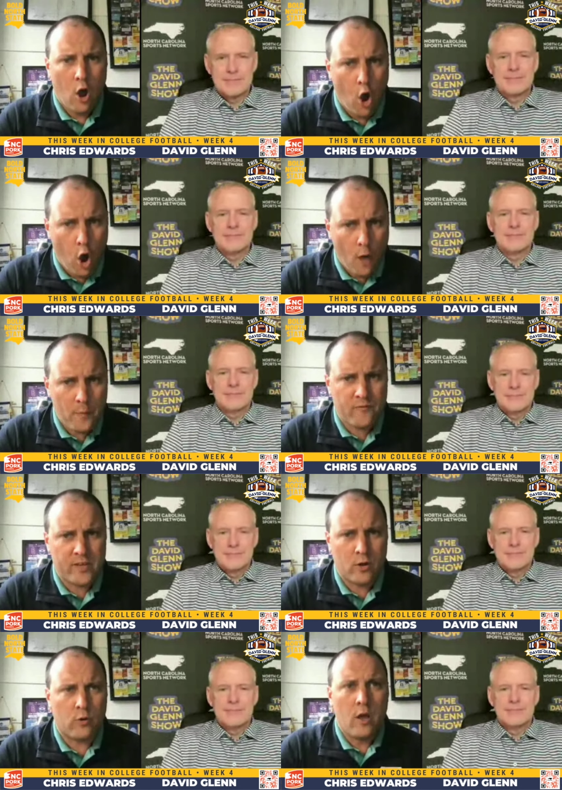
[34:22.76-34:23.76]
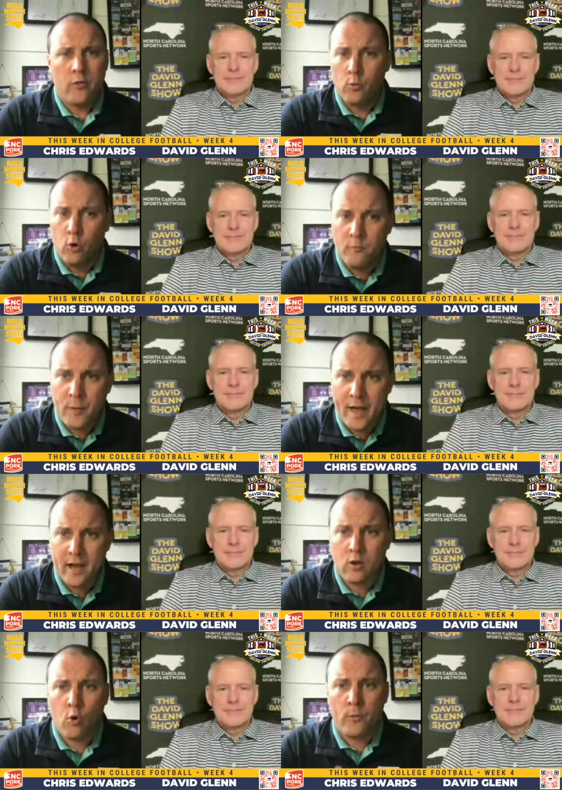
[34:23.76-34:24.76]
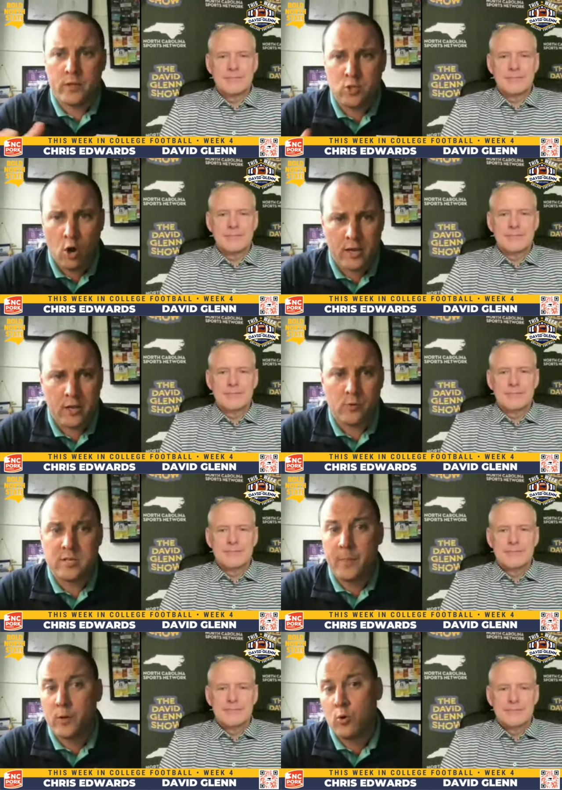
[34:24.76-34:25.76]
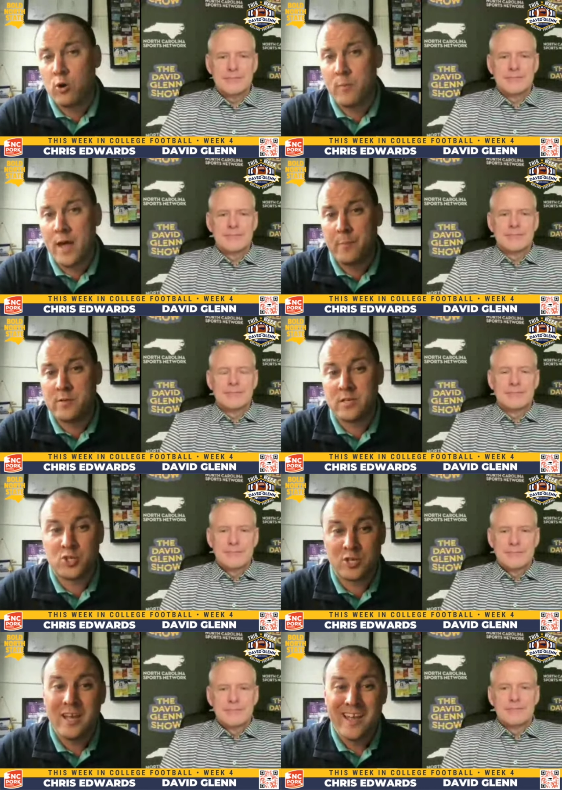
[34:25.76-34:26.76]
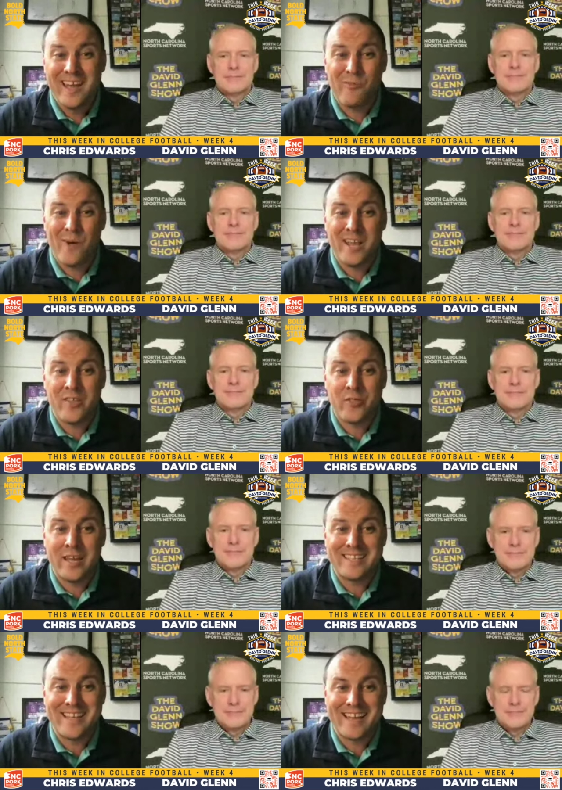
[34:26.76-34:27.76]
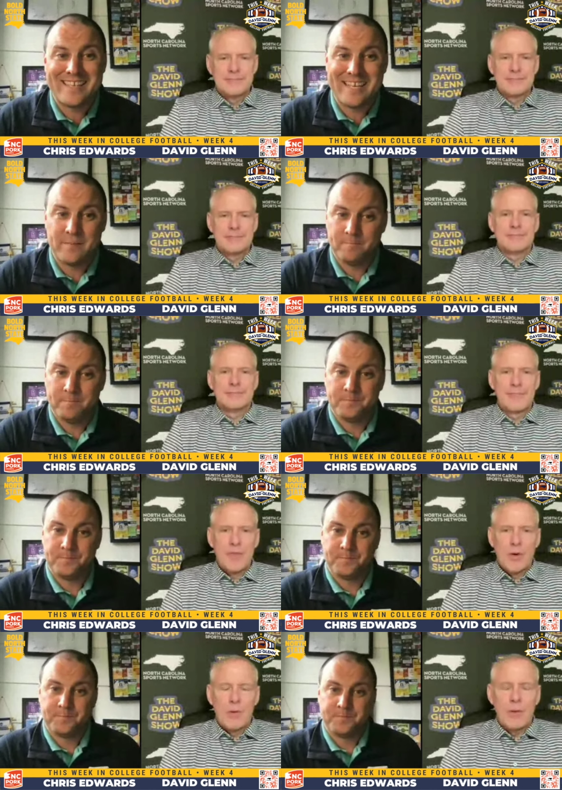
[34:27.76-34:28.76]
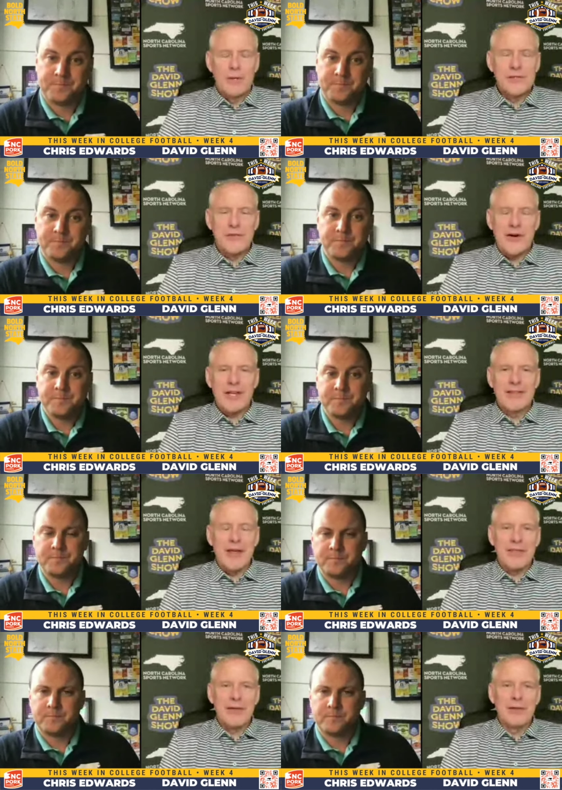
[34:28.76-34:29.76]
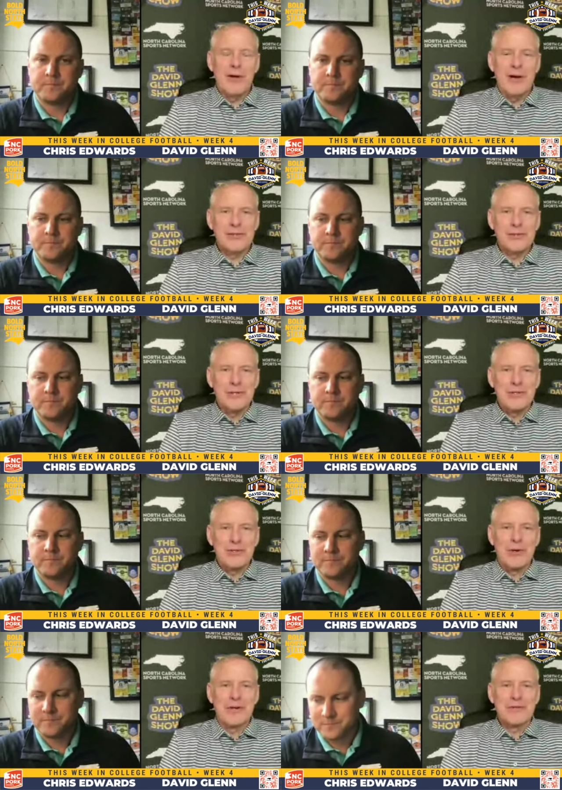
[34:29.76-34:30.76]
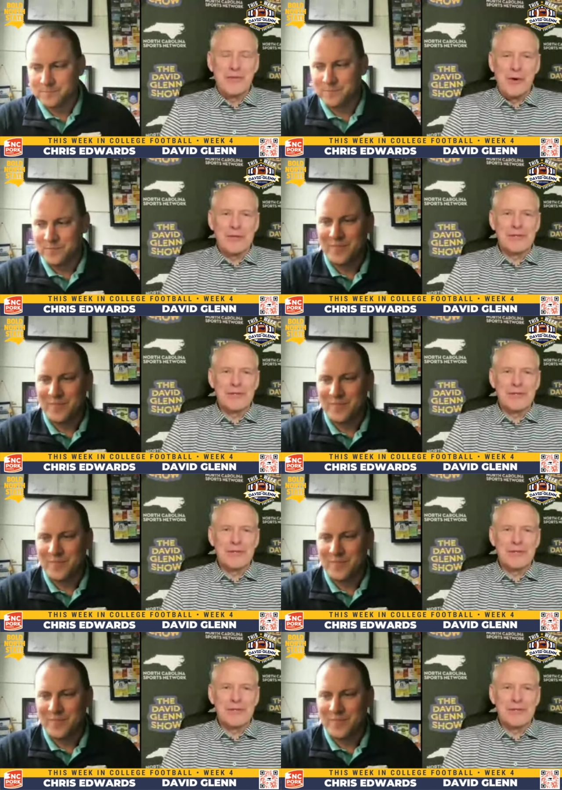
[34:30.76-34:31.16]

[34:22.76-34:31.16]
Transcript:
Speaker 1: on the field, the Wolfpack or the Tar Heels at the quarterback position? And why do you think it's that team?
Speaker 2: Well, it's funny that the Lawson Insurance folks